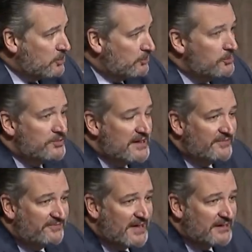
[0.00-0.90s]
Through the
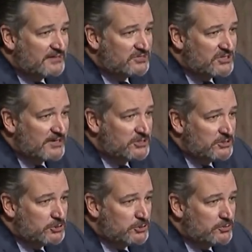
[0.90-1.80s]
effect of
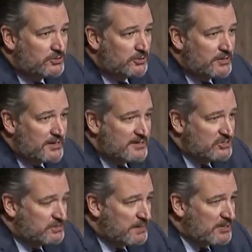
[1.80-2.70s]
Section 230, a
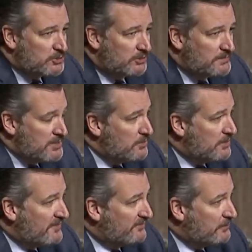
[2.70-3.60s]
special
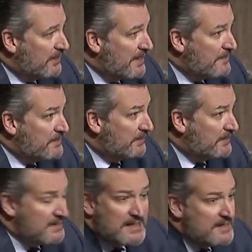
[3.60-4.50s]
immunity from
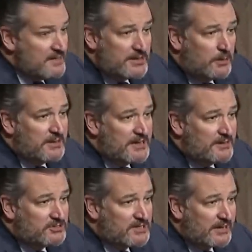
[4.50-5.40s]
liability that nobody
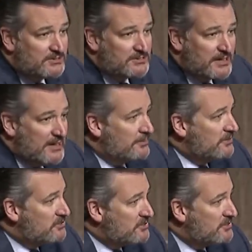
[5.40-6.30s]
else gets.
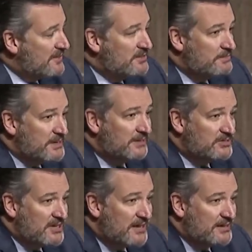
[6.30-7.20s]
Congress has given big
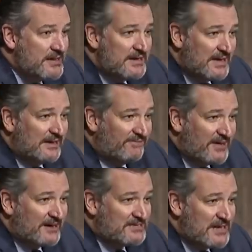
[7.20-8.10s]
tech, in
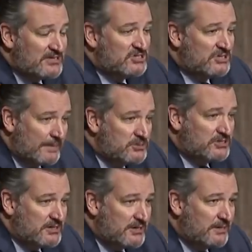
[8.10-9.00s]
effect, a
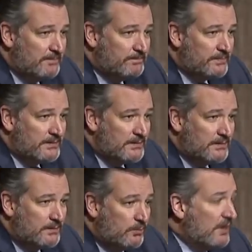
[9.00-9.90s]
subsidy
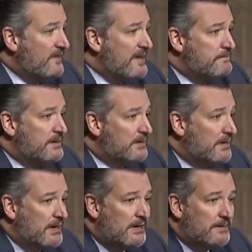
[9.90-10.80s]
while they
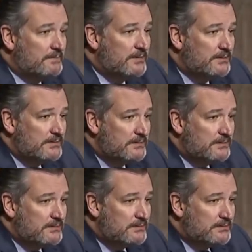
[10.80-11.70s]
become
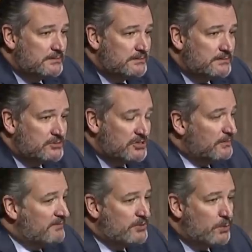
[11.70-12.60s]

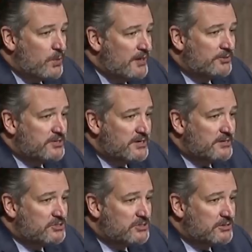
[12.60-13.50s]
some of the
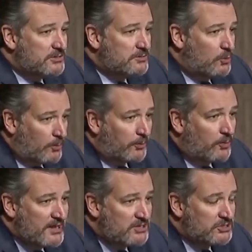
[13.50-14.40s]
wealthiest
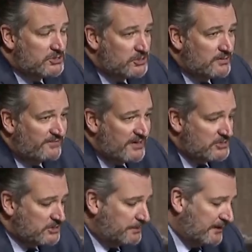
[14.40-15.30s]
corporations on the
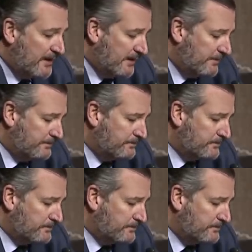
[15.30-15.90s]
face of the planet.